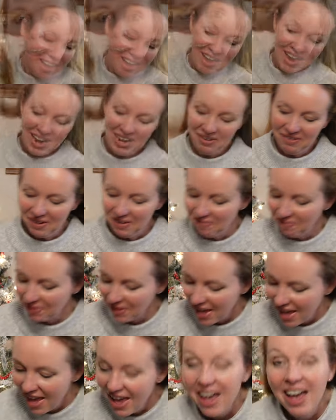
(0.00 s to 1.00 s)
Anyway,
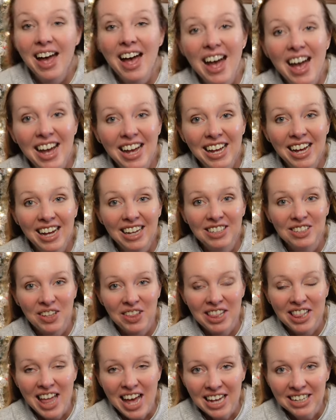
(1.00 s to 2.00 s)
so
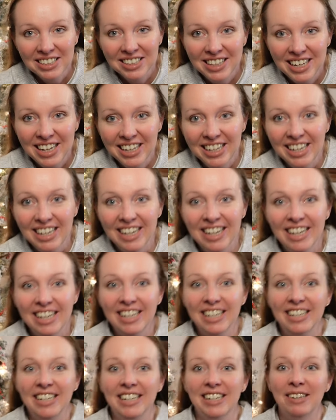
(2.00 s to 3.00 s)
the last thing
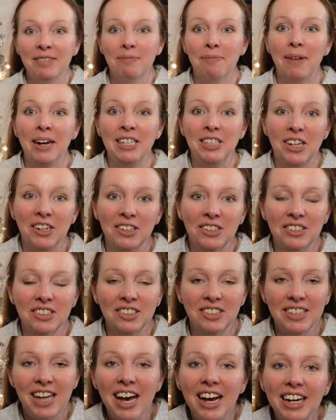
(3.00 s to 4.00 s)
in my daughter's
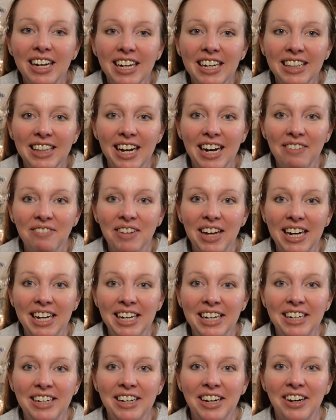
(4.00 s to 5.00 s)
stocking that I'm
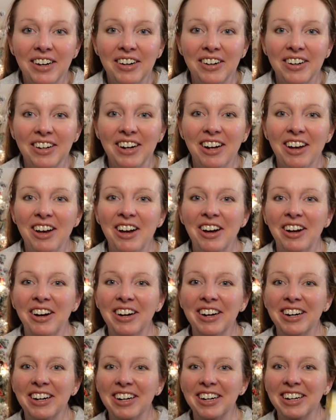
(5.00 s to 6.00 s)
getting her
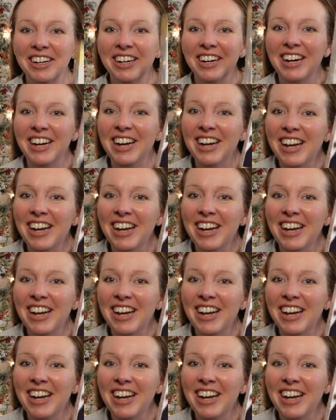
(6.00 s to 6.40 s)
are